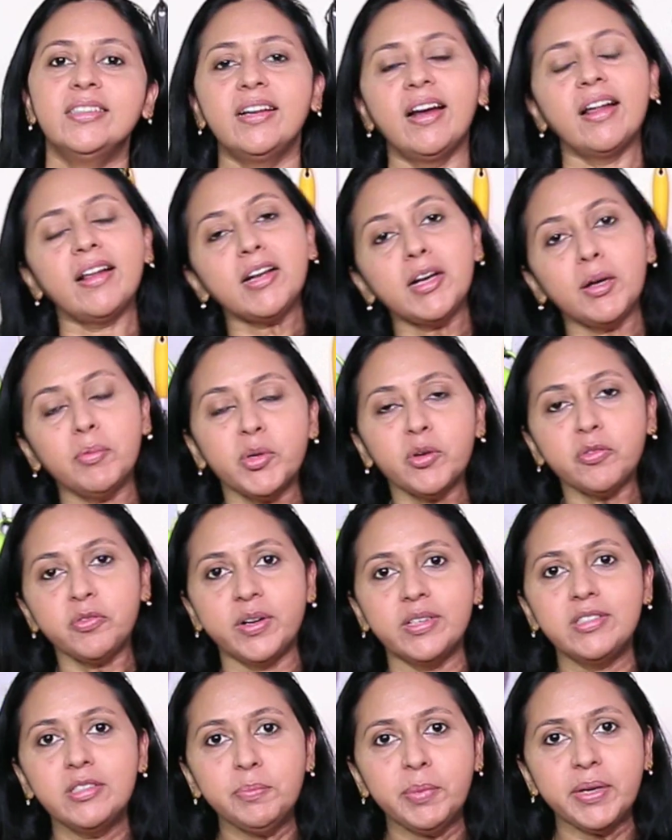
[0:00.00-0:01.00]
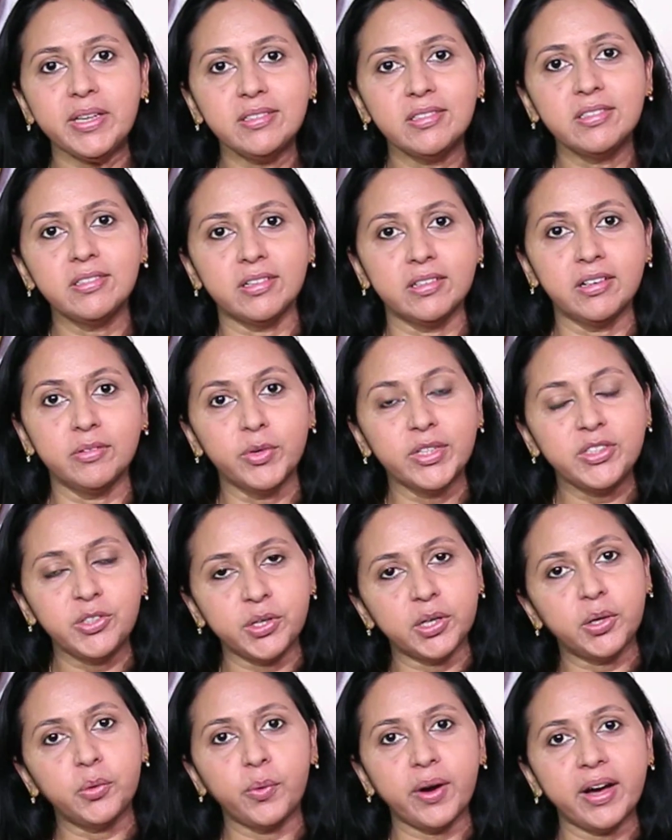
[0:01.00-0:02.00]
There are a number of recipes which
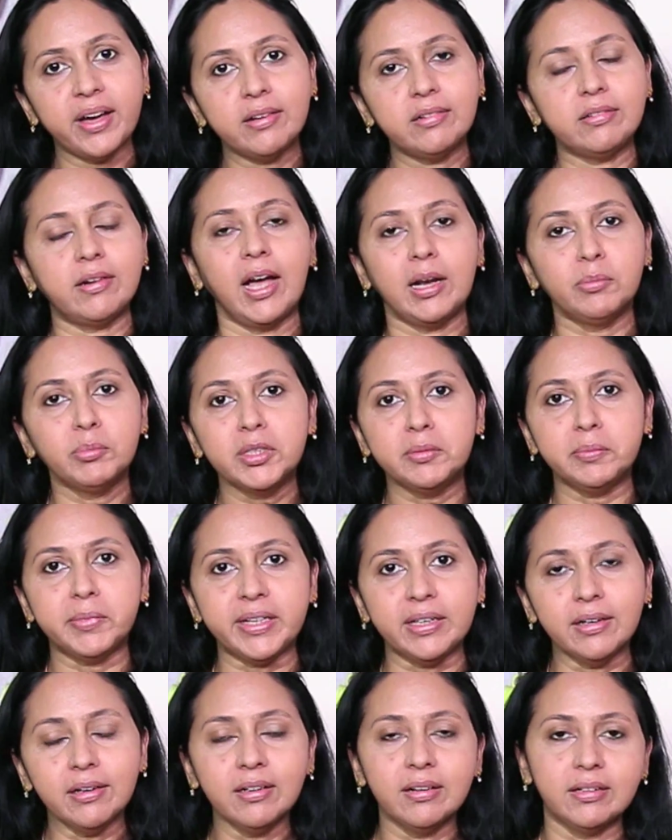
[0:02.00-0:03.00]
require almond meal,